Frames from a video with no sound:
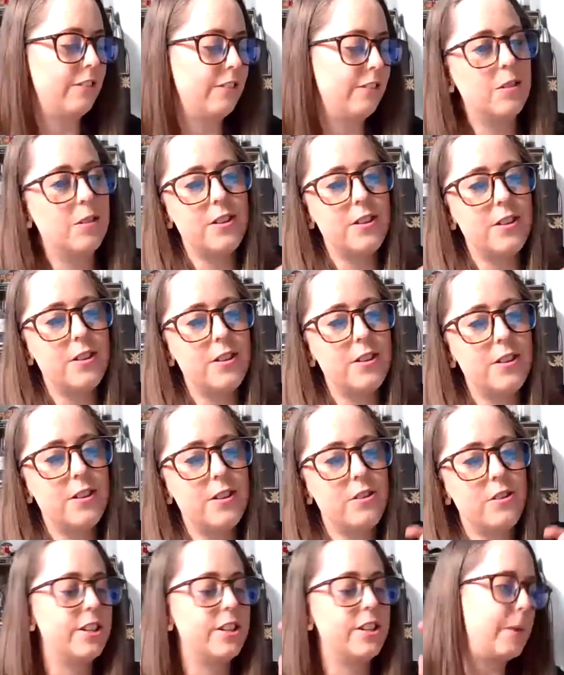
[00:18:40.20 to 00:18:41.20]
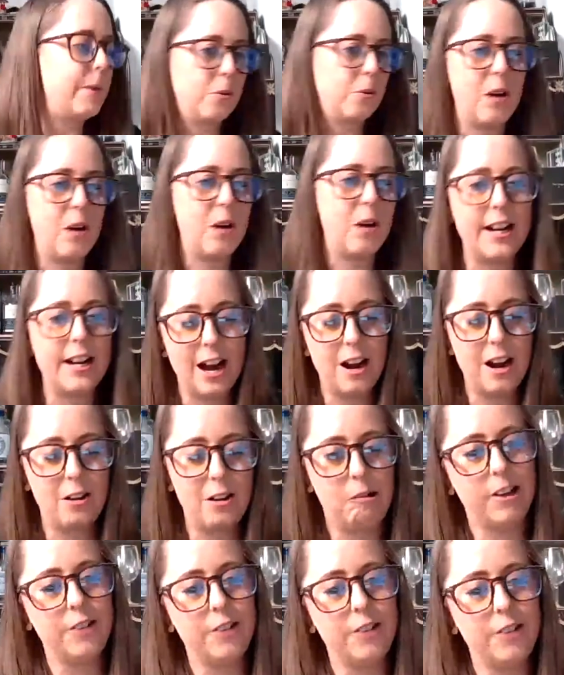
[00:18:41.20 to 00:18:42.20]
whether you should spit the wine out
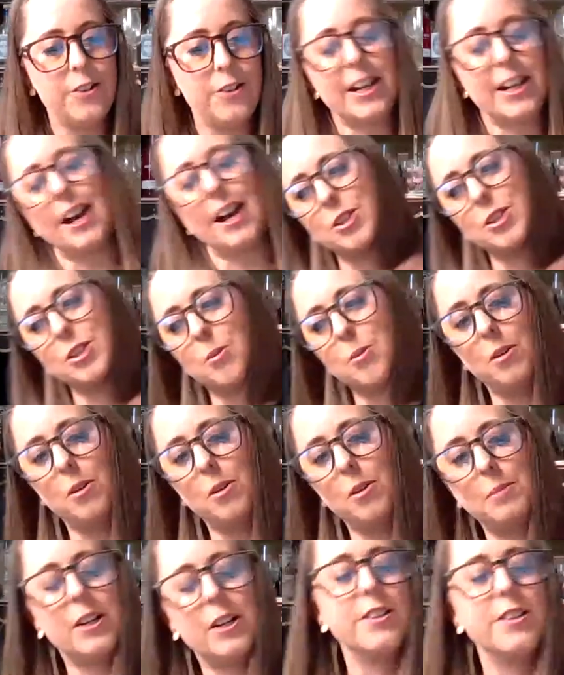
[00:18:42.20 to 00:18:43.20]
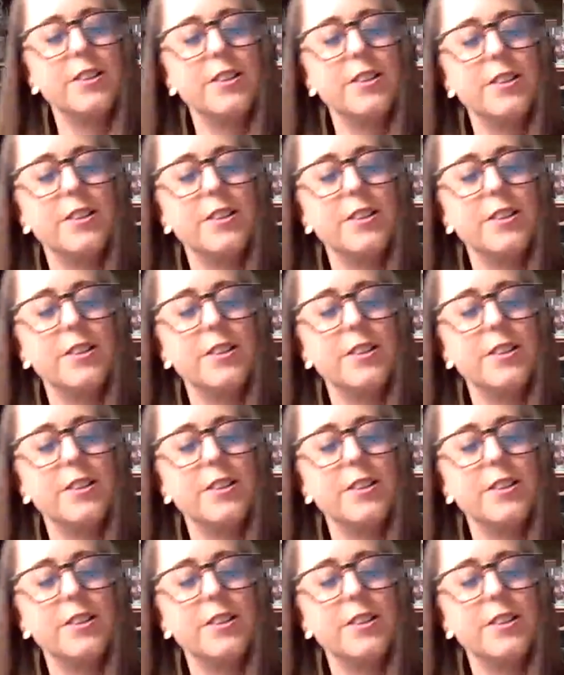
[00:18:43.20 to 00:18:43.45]
or if you can swallow it, because